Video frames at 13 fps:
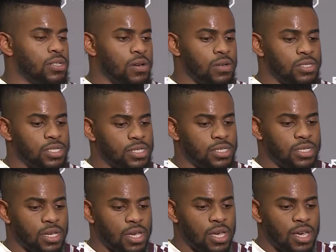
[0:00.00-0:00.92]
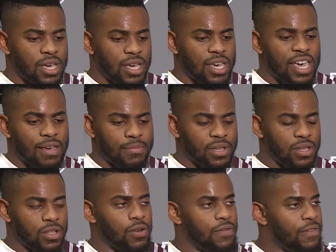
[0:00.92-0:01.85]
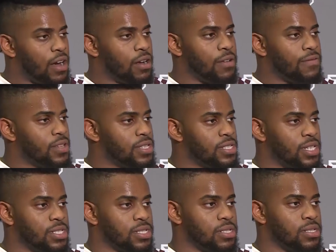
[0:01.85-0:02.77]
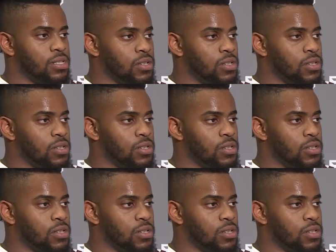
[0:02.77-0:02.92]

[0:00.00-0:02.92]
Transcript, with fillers: You know, just it had me, you know, fired up for the season.